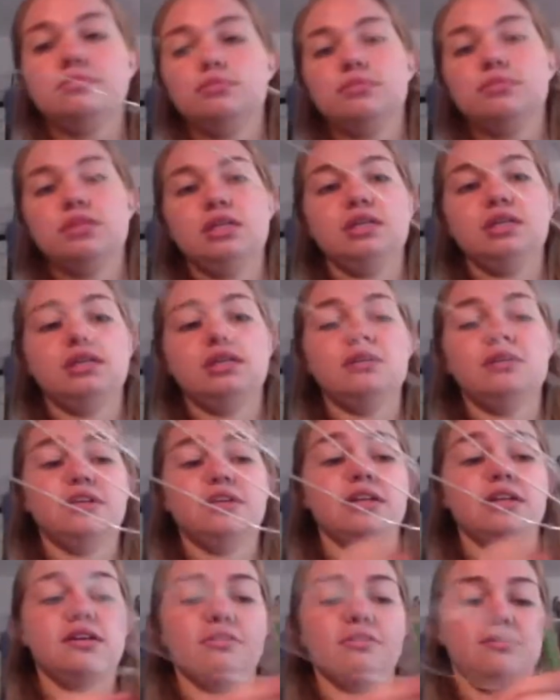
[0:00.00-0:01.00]
leaving
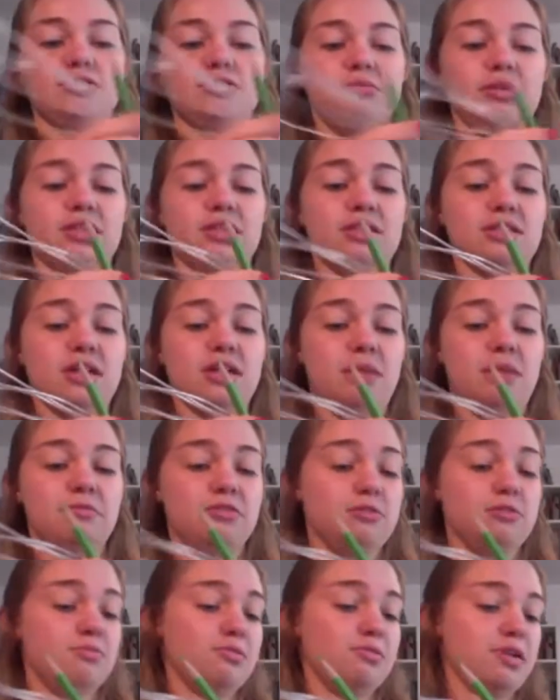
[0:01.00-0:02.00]
enough room at the top
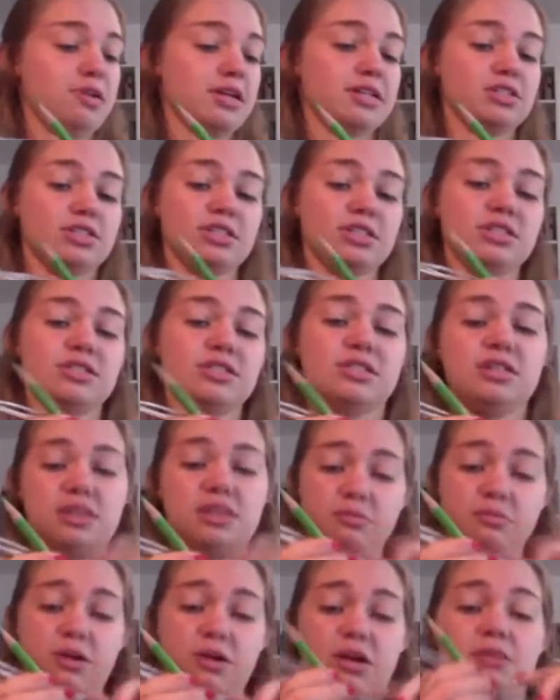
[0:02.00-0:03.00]
for branches and at the
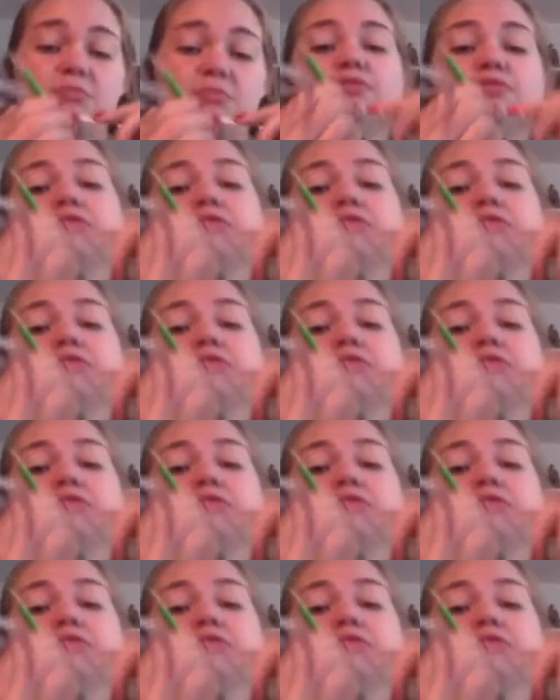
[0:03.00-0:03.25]
bottom for